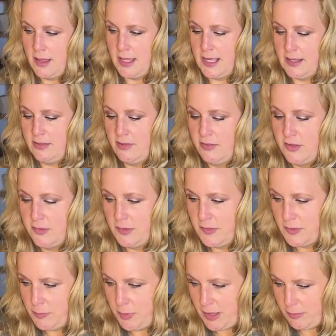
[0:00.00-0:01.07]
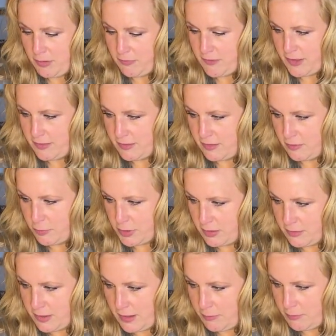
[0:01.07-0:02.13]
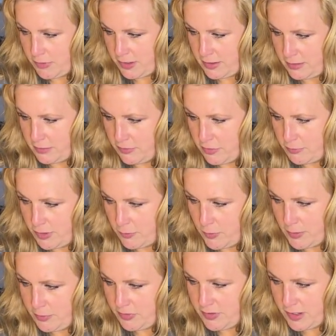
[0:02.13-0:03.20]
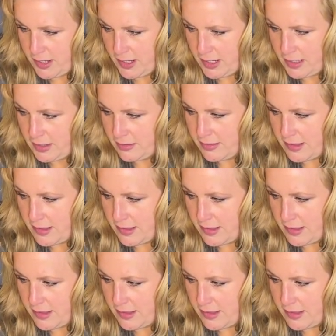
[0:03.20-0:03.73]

It's still in the baby phases, but I'll type it here. So my website is